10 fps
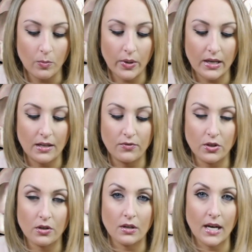but if
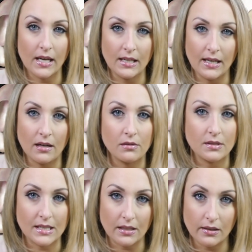you're cutting
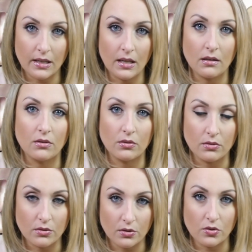out dairy,
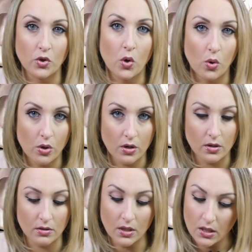gluten,
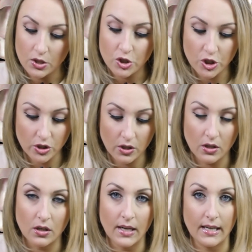corn,
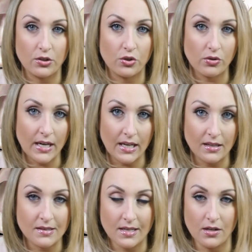sugar, and
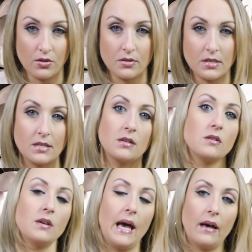grains, and you're
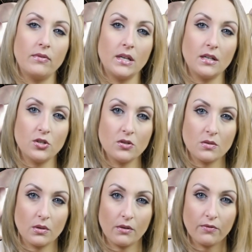still having
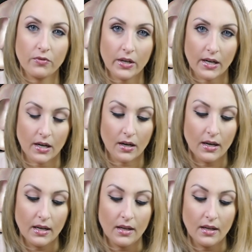issues with a flare,